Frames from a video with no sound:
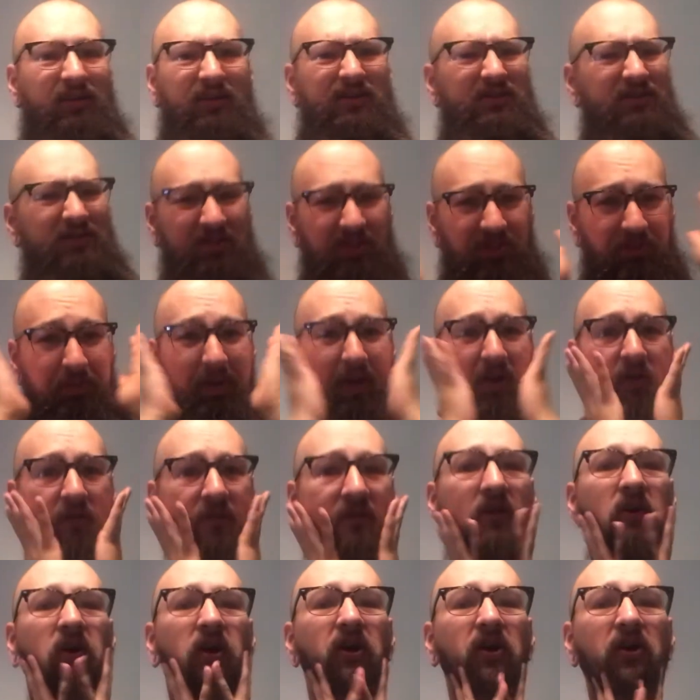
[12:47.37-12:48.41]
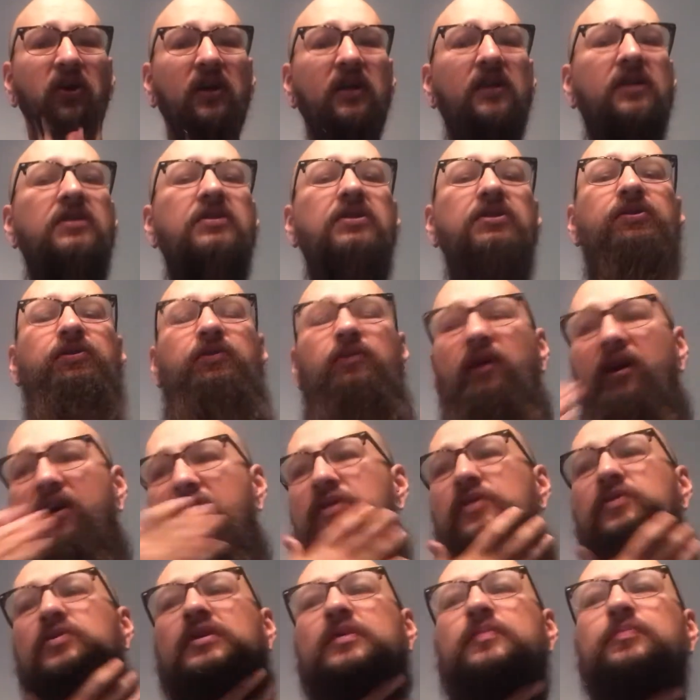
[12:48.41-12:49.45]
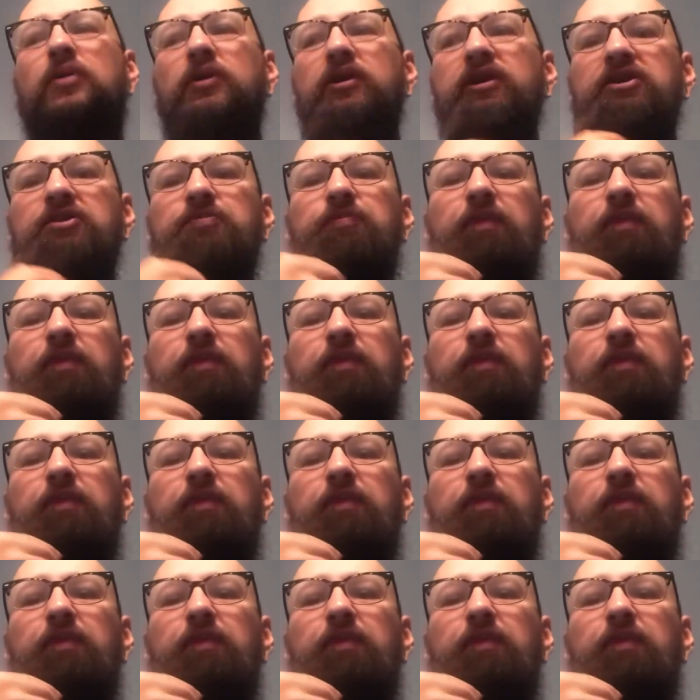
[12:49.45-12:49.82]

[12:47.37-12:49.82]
doesn't smell very good, so I use it pretty